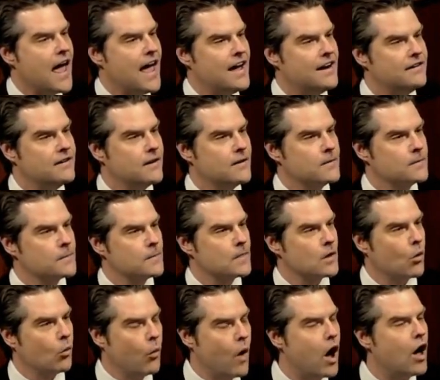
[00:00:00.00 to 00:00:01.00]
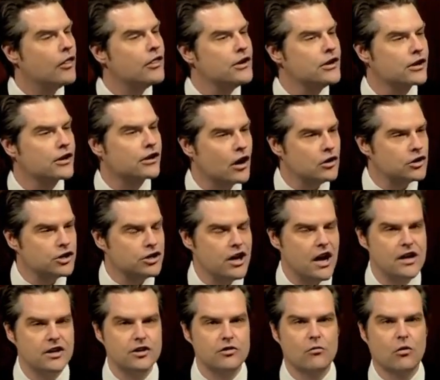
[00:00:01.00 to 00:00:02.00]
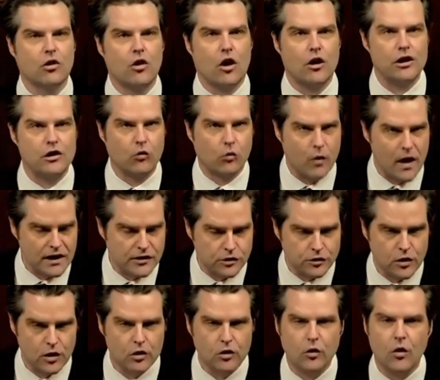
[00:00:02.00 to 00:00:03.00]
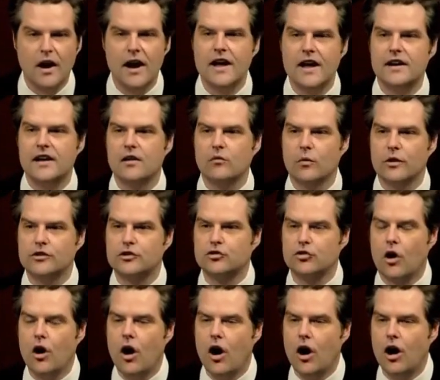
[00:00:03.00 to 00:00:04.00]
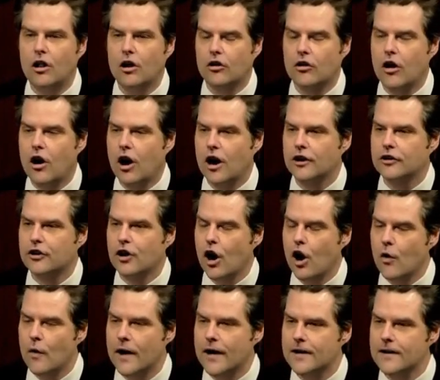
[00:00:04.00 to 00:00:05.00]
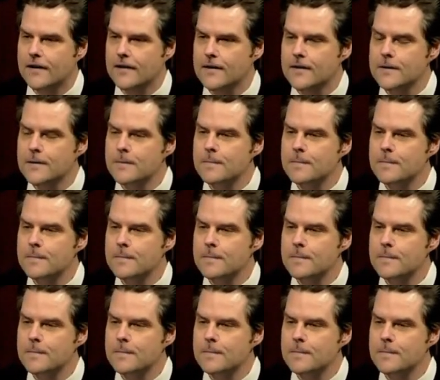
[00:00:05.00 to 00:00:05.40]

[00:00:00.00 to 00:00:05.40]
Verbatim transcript: and while the negotiation regarding retrograde and withdrawal are ongoing,